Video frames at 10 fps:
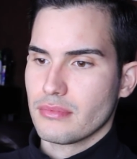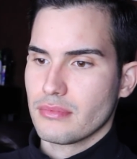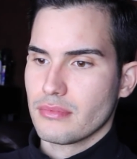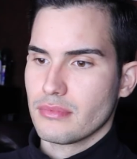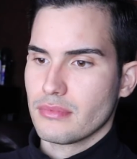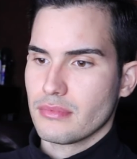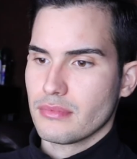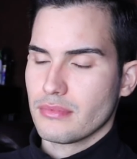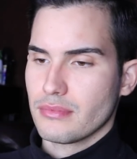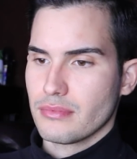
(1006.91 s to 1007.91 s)

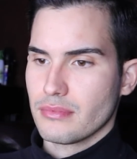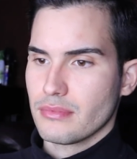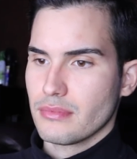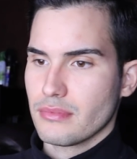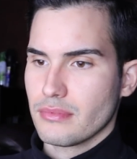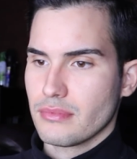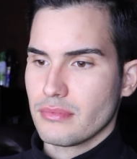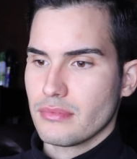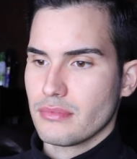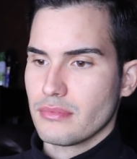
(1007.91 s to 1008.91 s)

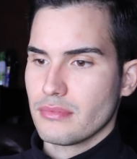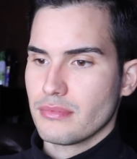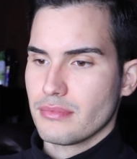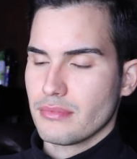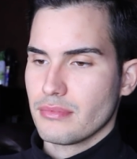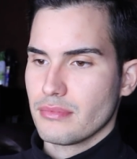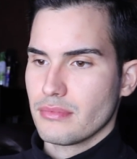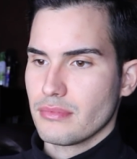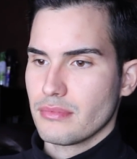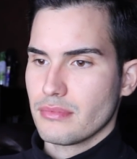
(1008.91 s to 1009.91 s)

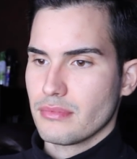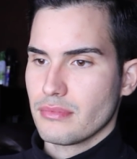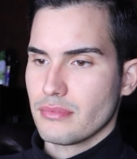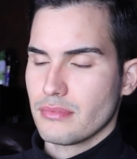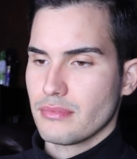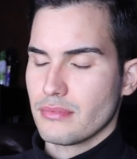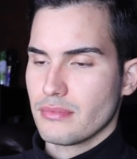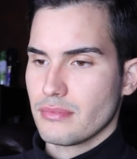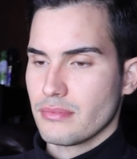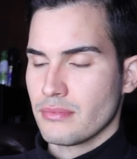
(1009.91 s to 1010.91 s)

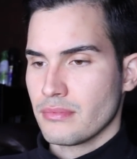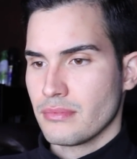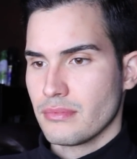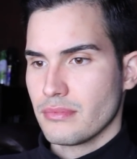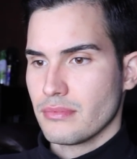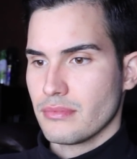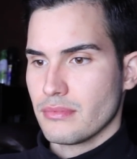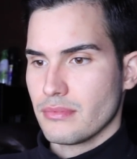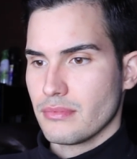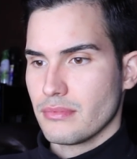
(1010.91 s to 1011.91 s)

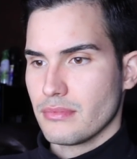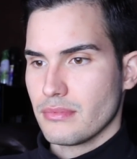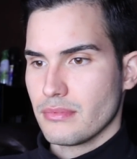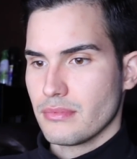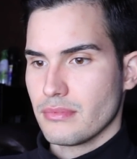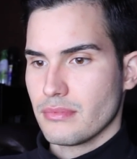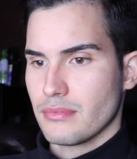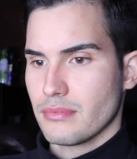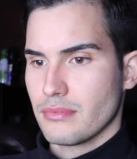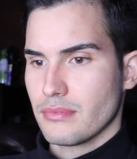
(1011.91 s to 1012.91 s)

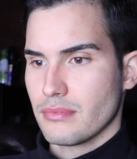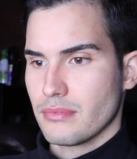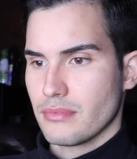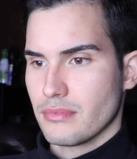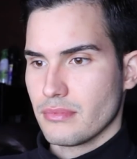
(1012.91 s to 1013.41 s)
[no speech]